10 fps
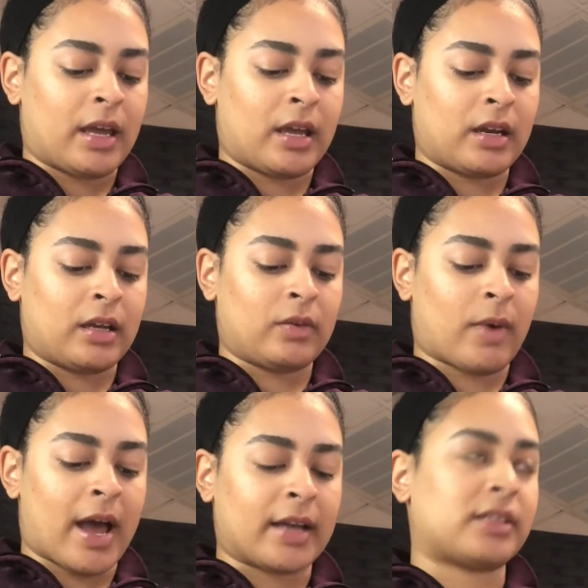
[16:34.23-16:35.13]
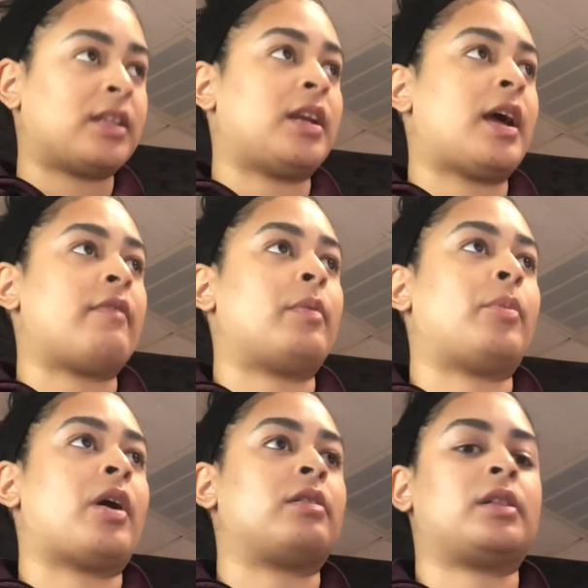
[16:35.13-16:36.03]
henna and wax, and then I have a
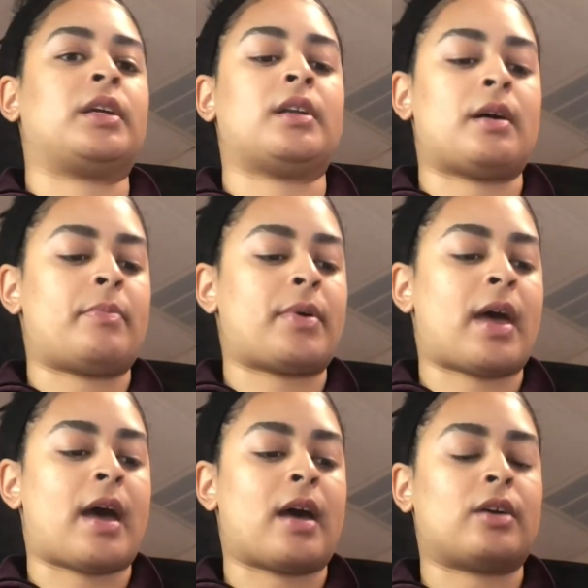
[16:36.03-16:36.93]
brow cleanup at